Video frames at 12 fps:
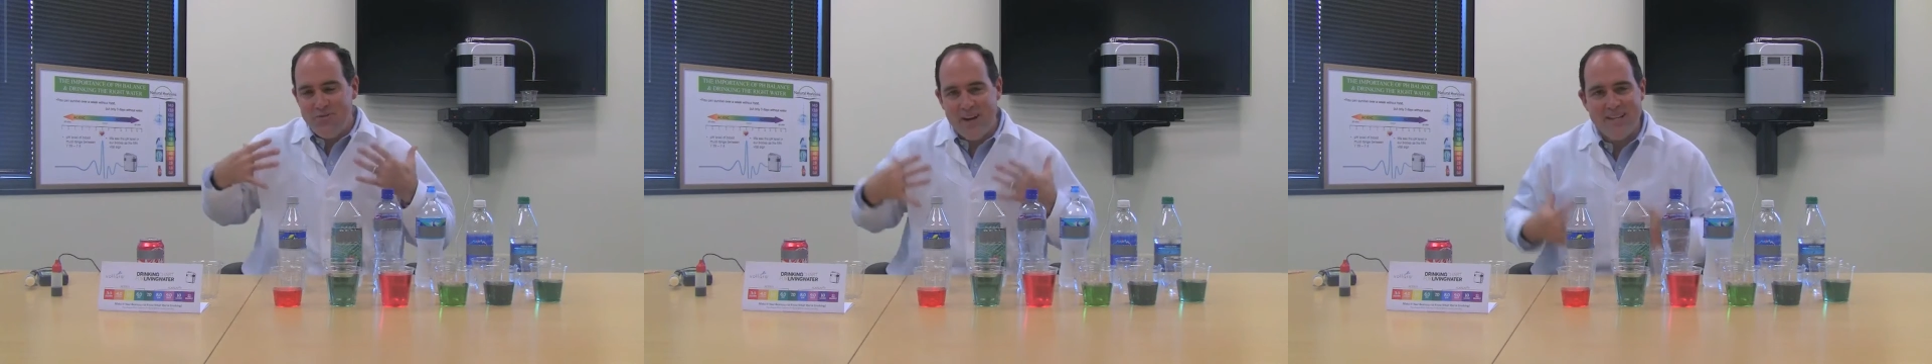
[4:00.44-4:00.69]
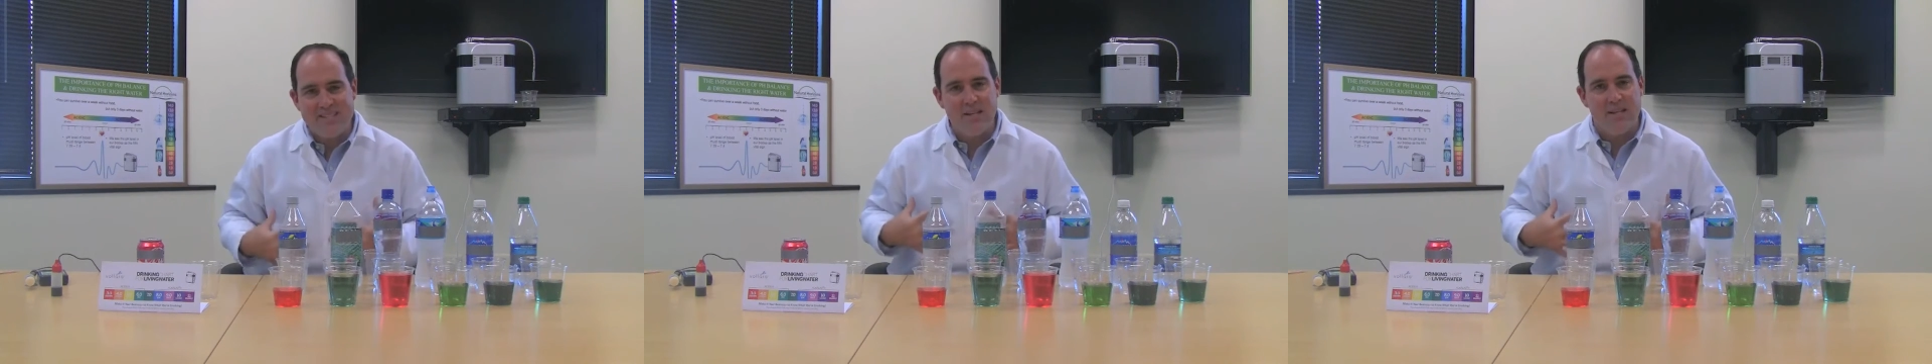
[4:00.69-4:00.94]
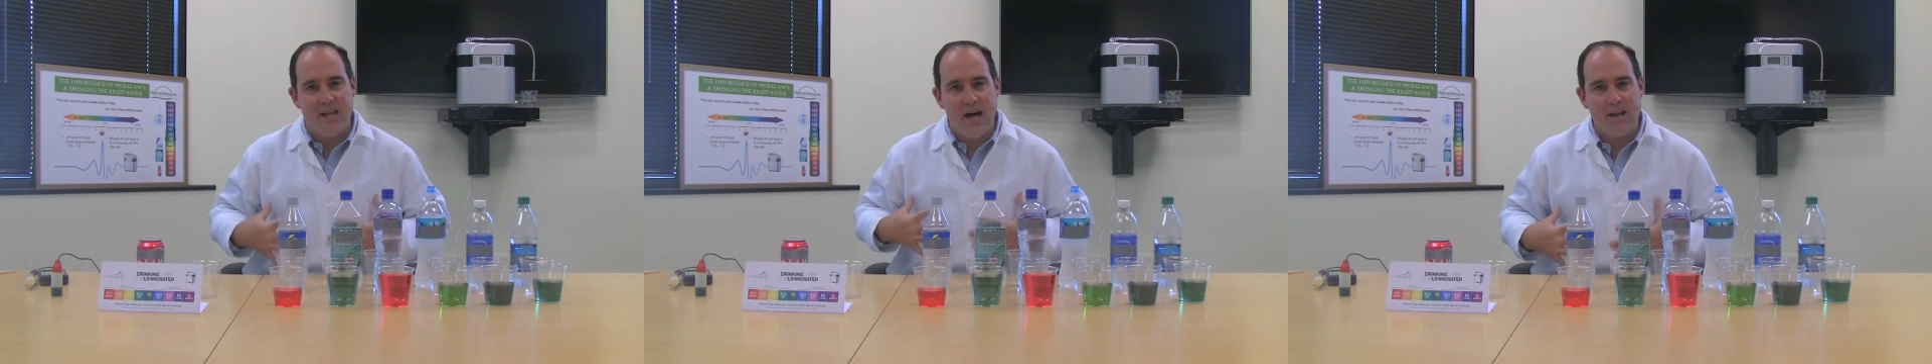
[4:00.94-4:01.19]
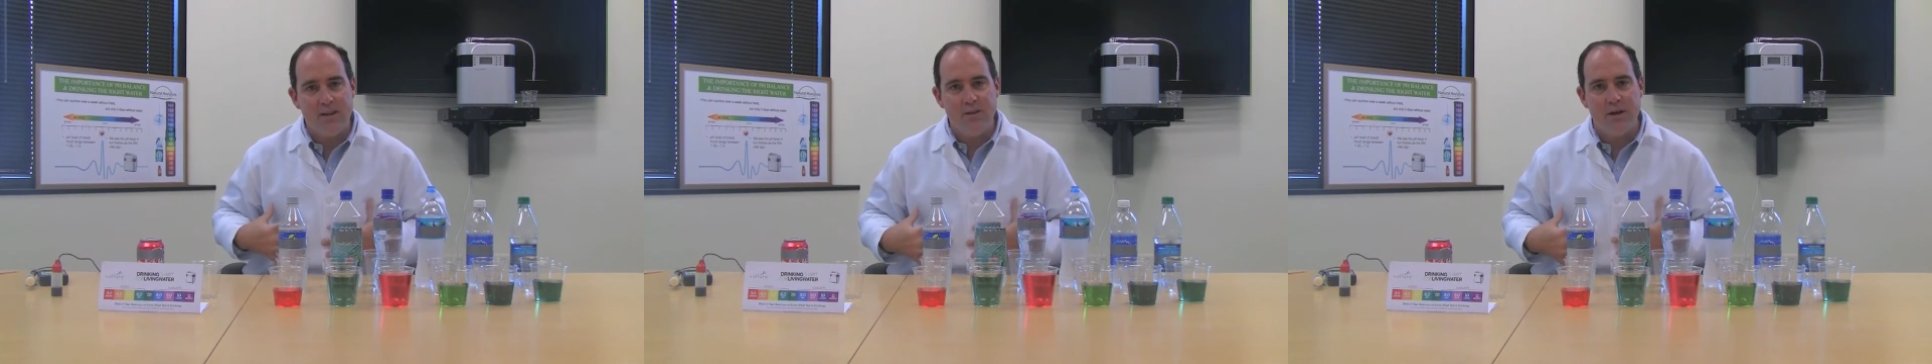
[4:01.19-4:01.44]
fights a
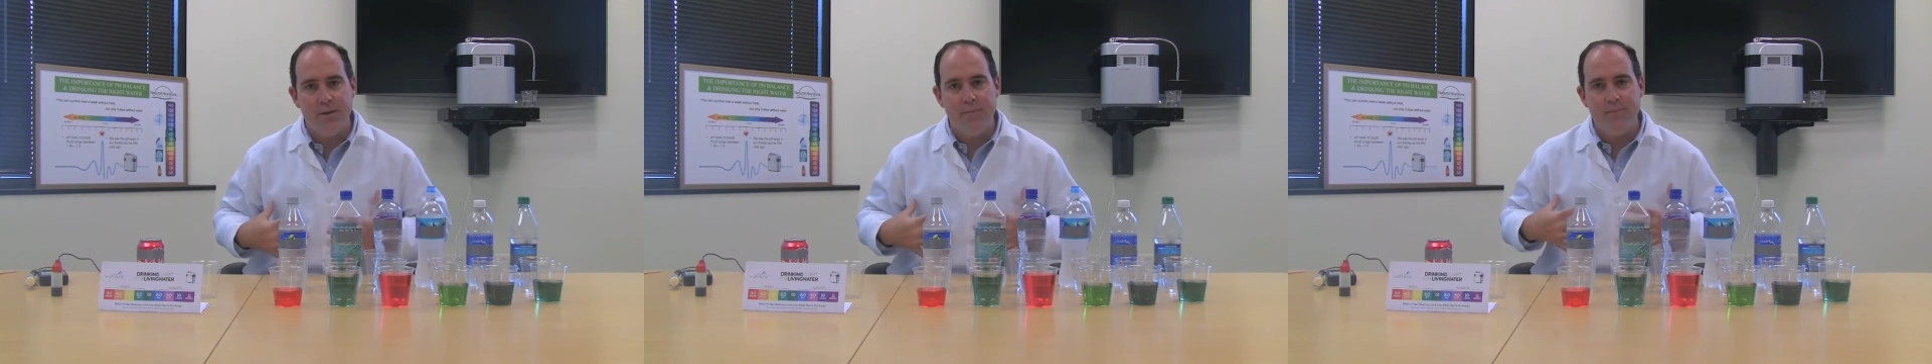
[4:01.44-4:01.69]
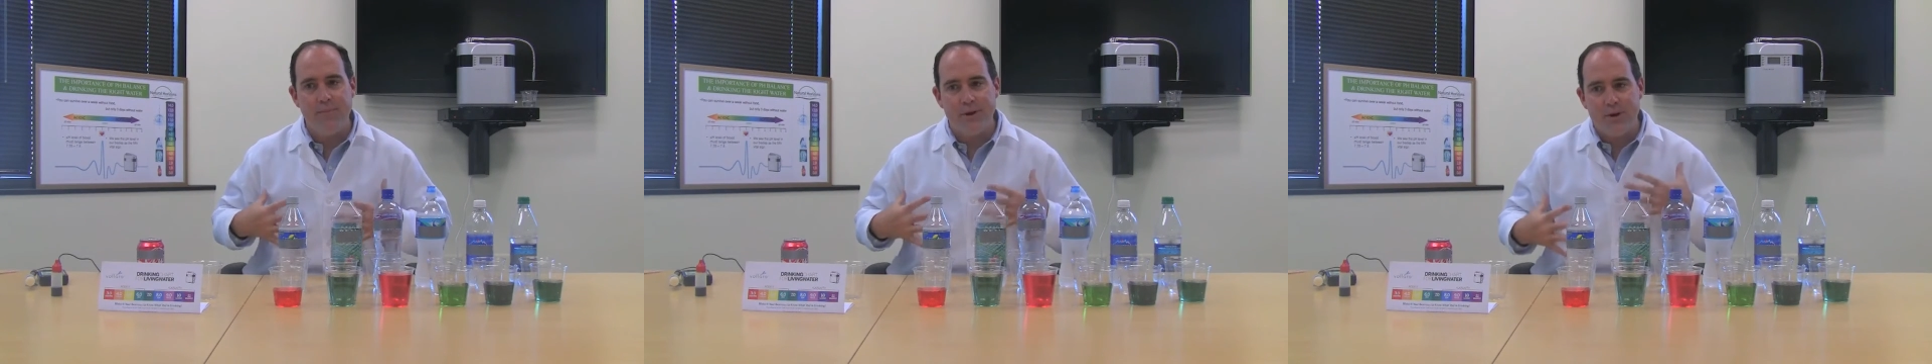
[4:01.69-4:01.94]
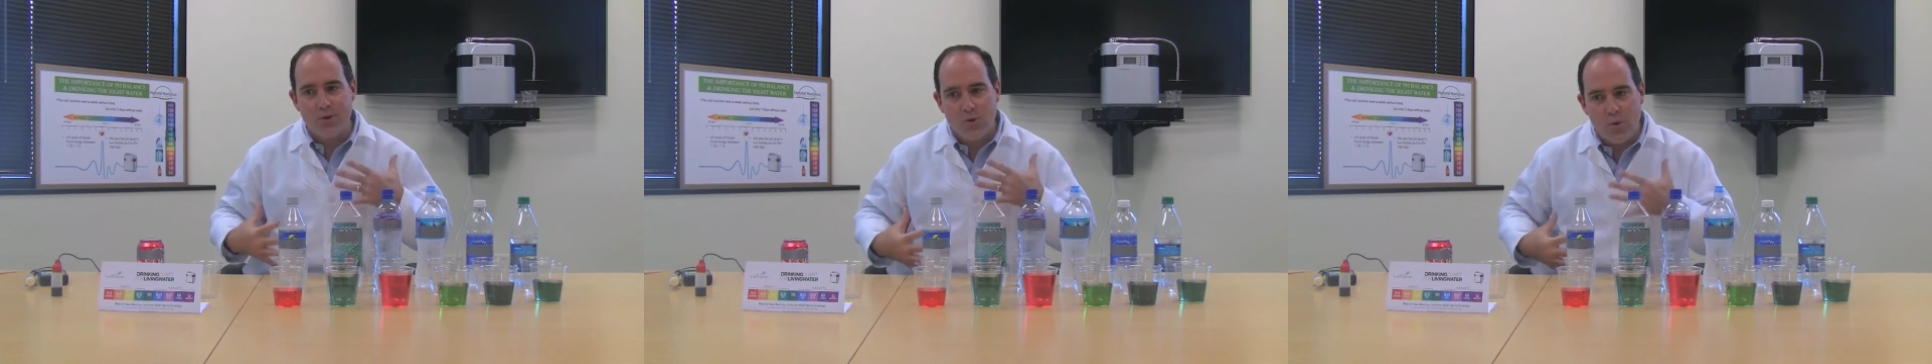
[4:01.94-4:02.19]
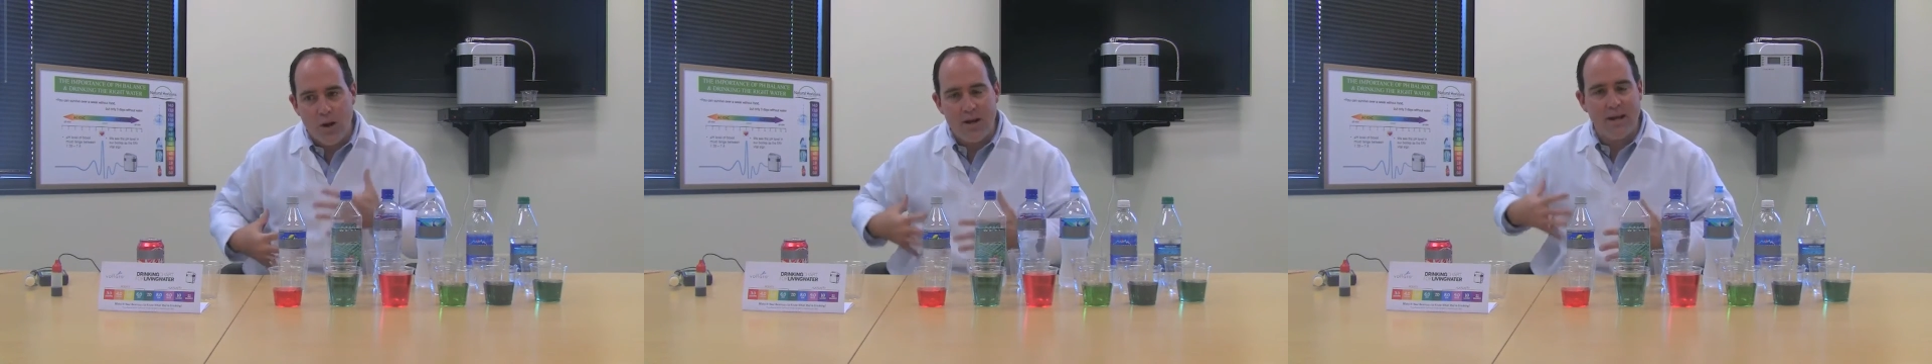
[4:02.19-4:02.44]
lot of the
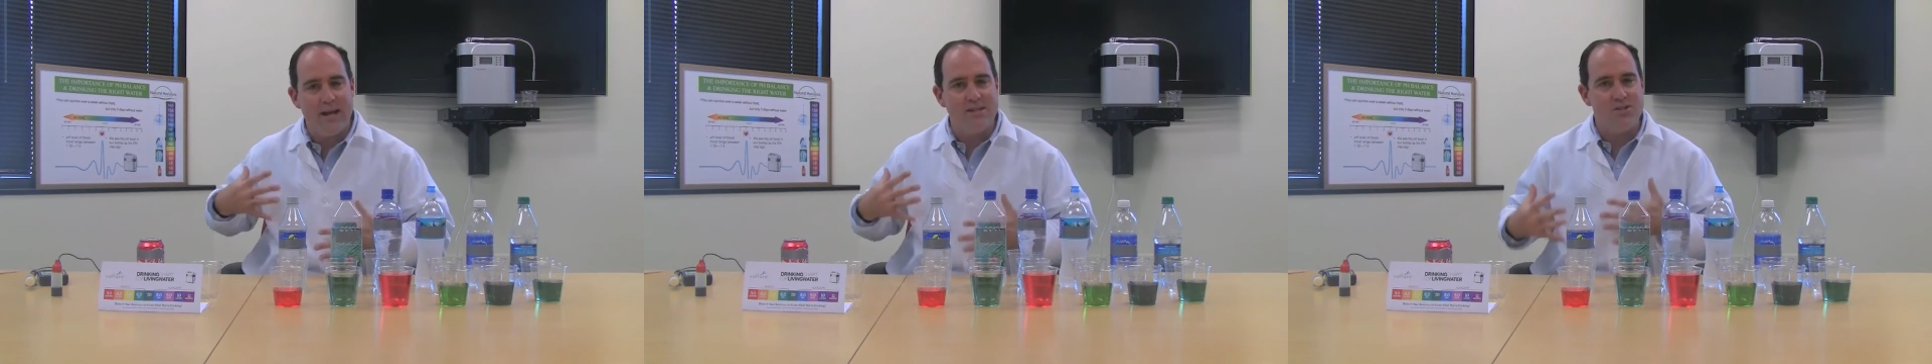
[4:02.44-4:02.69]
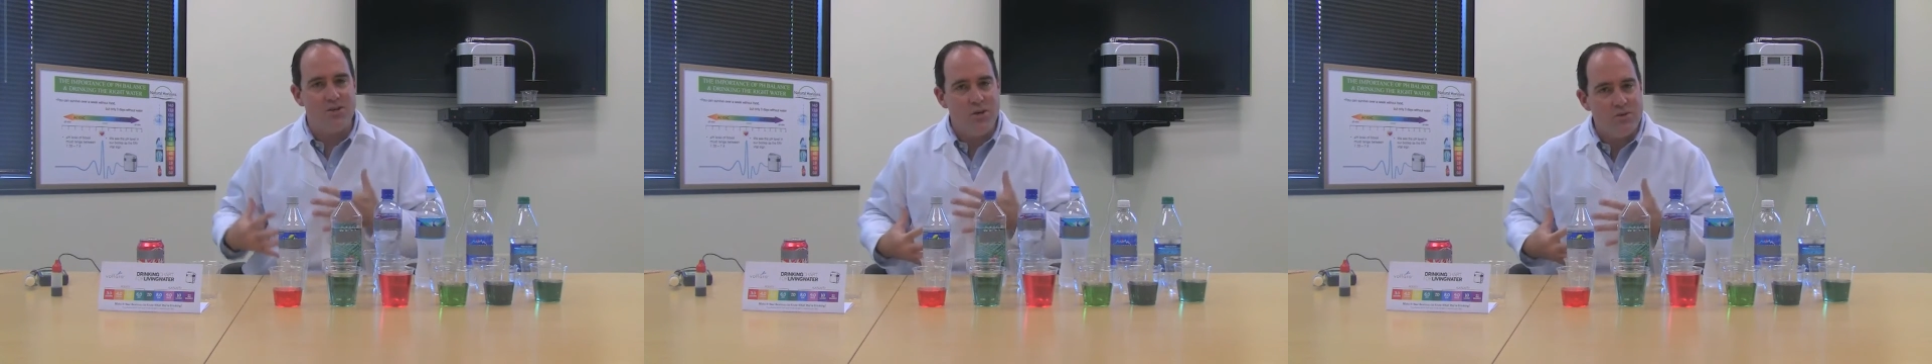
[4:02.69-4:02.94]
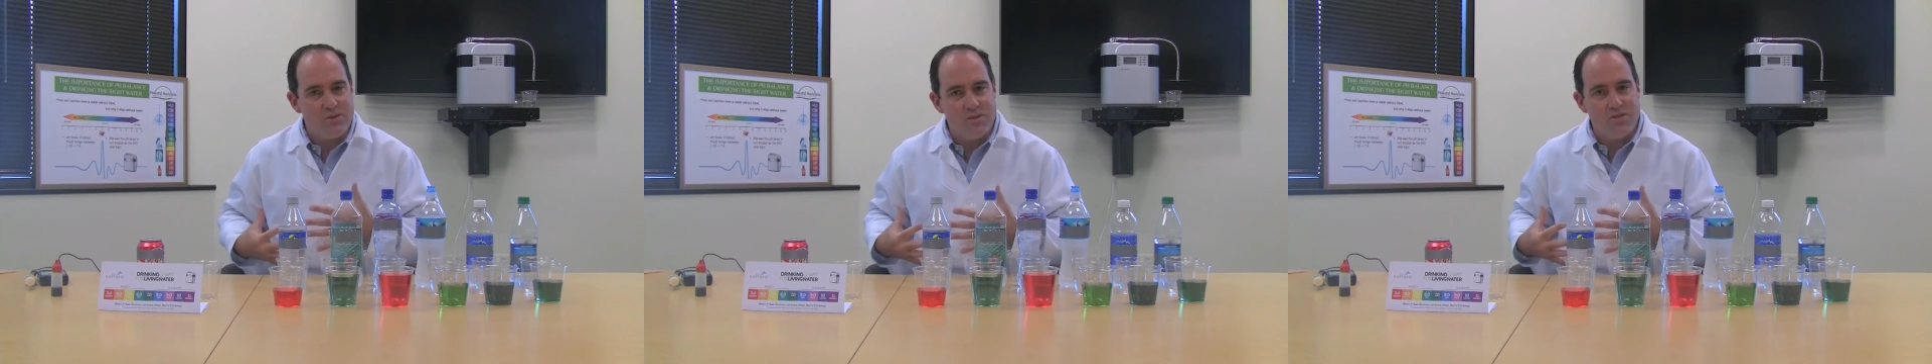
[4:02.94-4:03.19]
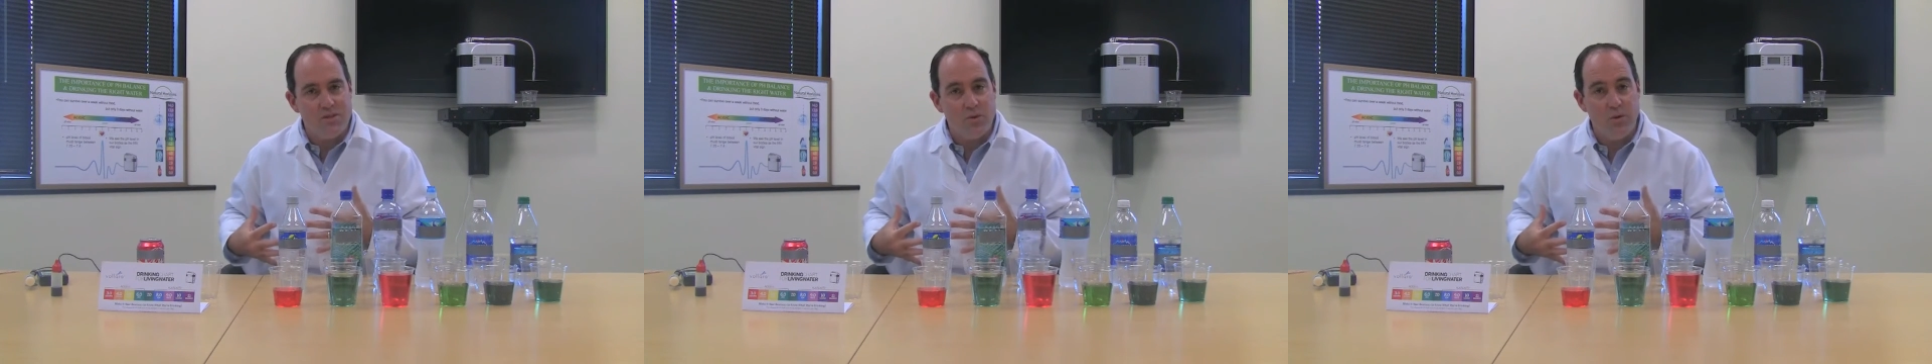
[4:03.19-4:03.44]
chronic
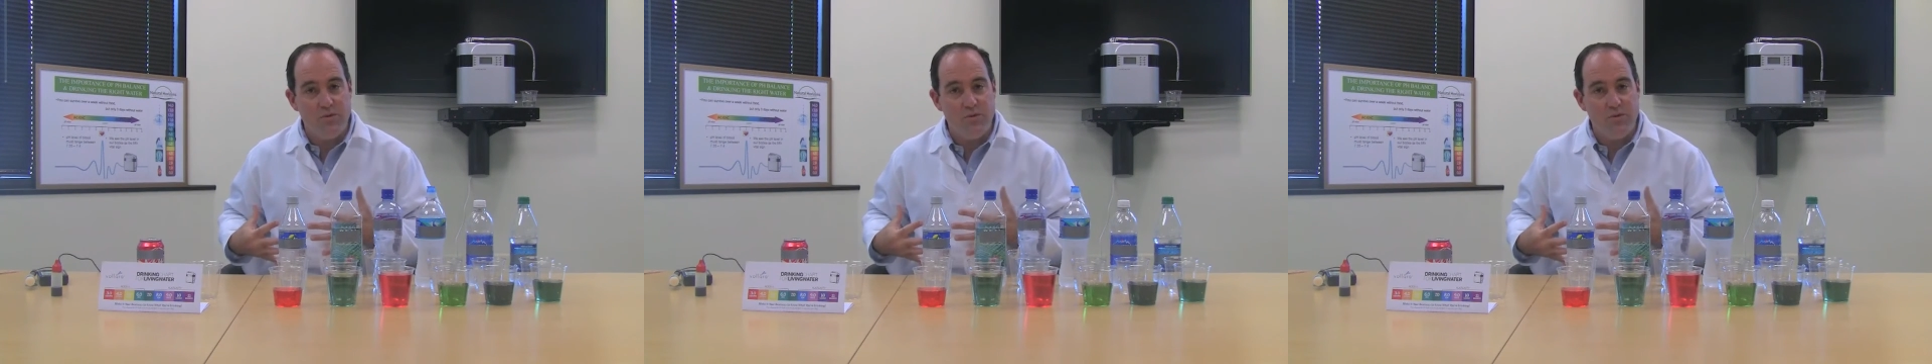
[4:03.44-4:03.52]
acidosis that we